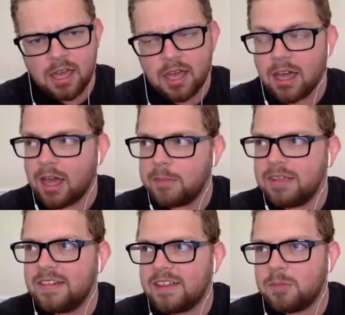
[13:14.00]
Yeah, I
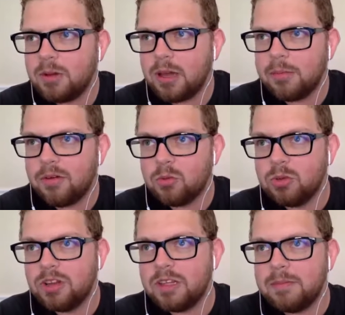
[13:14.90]
mean, that's become a
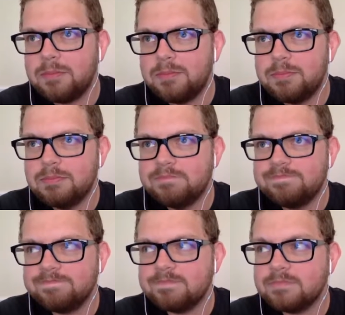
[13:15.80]
really,
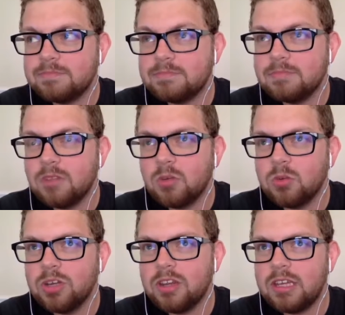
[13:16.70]

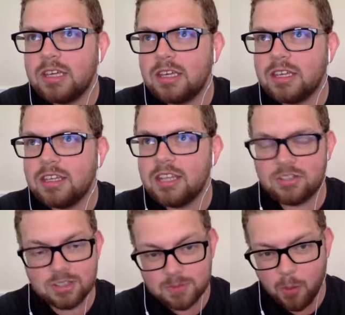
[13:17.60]
really
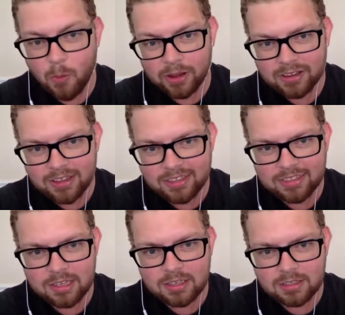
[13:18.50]
contentious point, I
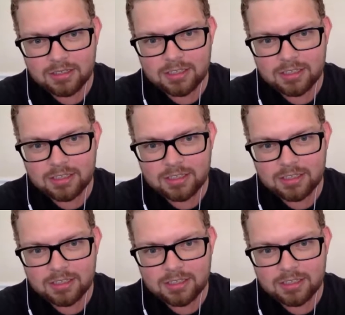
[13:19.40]
think,